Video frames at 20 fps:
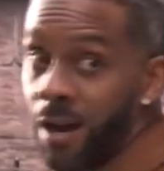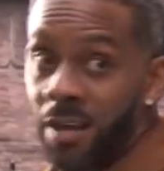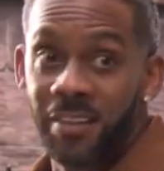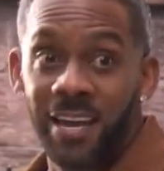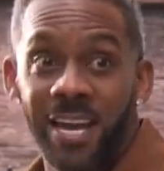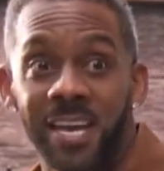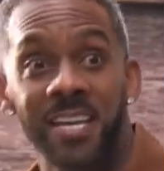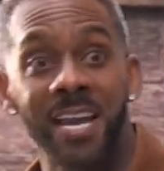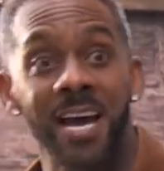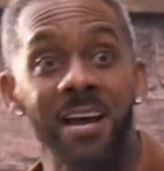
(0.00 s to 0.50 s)

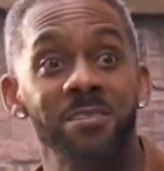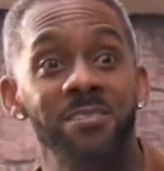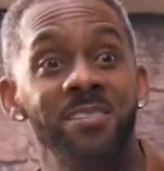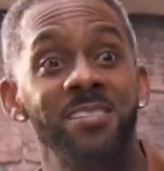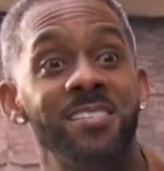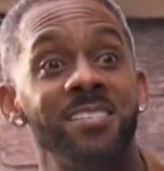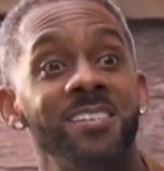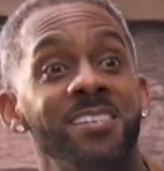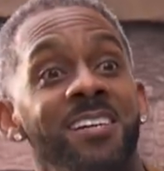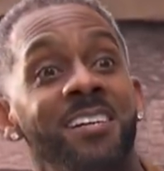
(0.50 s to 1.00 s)
They
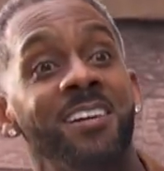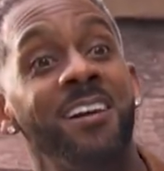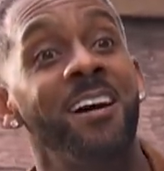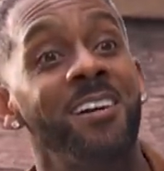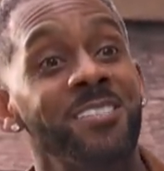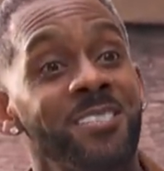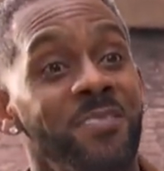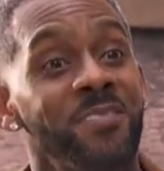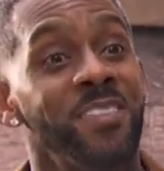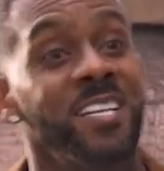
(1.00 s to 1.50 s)
announced the
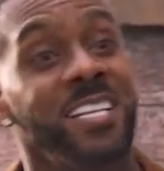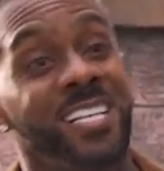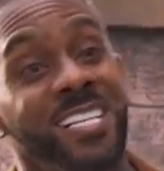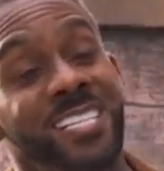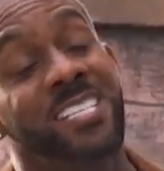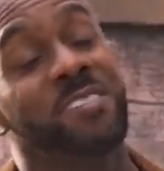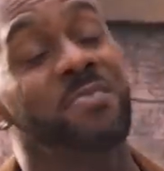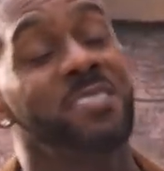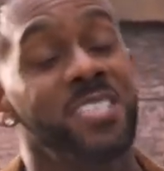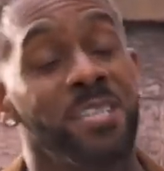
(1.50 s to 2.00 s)
cast of the
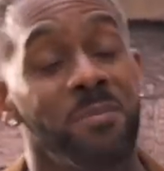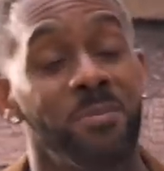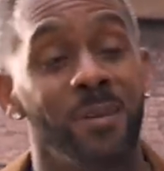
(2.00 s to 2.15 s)
Nativity